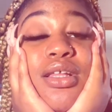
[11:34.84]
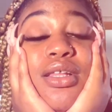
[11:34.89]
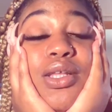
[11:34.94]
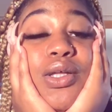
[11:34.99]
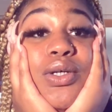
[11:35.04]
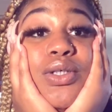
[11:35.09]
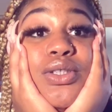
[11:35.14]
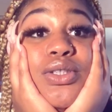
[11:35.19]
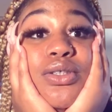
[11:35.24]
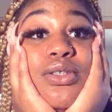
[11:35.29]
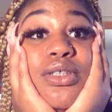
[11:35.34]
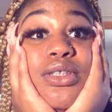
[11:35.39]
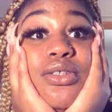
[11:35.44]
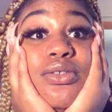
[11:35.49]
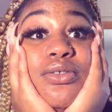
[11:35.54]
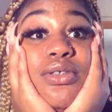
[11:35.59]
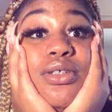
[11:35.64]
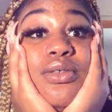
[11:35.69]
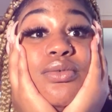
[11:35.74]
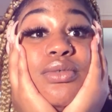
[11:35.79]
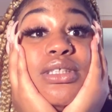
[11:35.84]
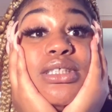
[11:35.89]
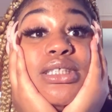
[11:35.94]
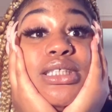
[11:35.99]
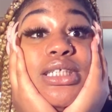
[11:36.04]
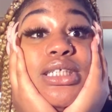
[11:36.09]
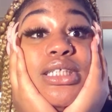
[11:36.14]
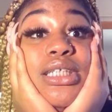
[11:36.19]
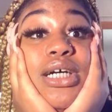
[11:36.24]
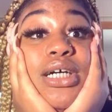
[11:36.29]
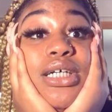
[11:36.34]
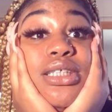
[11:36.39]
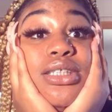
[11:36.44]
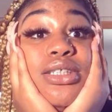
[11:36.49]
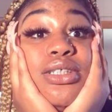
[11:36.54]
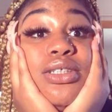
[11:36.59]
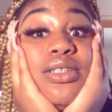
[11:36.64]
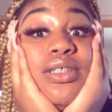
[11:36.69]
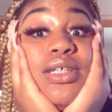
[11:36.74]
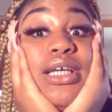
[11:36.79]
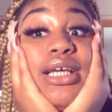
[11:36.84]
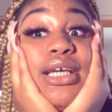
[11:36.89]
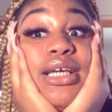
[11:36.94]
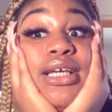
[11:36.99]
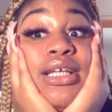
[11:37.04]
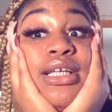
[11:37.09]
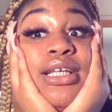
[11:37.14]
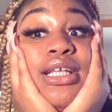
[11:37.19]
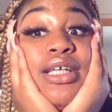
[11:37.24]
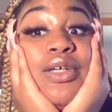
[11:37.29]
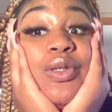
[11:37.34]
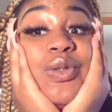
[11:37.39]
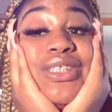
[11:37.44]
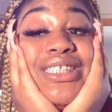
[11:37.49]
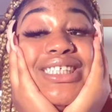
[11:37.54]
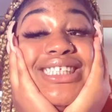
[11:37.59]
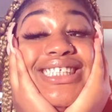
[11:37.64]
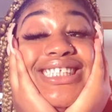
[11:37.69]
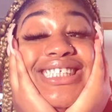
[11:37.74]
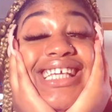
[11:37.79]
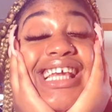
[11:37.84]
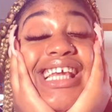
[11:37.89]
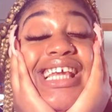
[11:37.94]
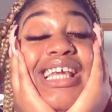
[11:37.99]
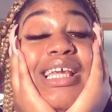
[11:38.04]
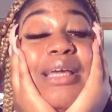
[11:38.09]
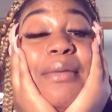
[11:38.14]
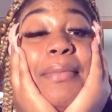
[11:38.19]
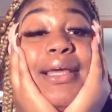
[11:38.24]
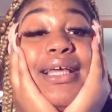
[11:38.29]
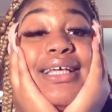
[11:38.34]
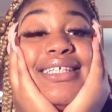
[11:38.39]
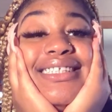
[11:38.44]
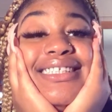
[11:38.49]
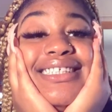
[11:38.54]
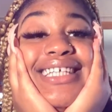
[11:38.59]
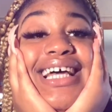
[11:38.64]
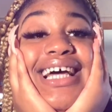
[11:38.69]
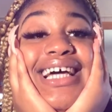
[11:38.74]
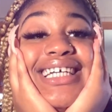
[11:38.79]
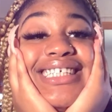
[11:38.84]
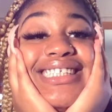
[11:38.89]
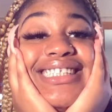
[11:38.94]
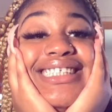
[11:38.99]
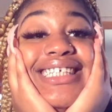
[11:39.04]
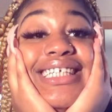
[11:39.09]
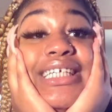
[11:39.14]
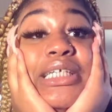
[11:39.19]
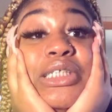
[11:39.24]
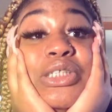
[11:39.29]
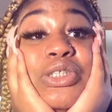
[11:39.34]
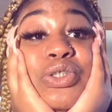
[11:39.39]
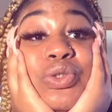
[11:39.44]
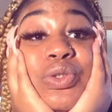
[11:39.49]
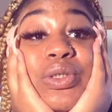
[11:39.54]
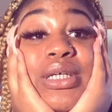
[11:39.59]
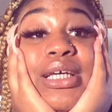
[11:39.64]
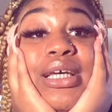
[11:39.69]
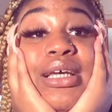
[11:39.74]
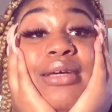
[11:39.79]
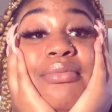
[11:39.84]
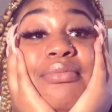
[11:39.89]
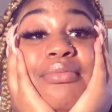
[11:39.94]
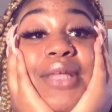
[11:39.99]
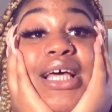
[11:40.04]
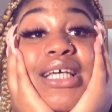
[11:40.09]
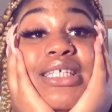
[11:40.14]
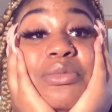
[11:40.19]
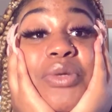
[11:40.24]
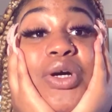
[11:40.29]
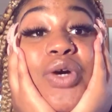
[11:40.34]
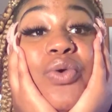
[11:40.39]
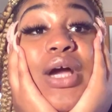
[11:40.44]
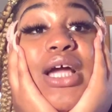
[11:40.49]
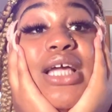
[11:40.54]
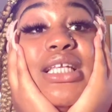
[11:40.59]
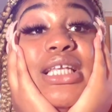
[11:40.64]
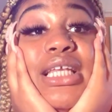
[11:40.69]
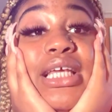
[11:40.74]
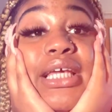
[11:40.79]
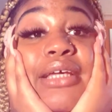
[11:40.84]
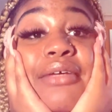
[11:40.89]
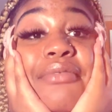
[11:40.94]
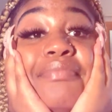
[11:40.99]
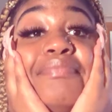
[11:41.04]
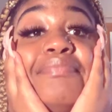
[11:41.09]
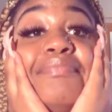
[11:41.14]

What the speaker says: long story short, went to the doctor, and it was the same exact injury as my right knee.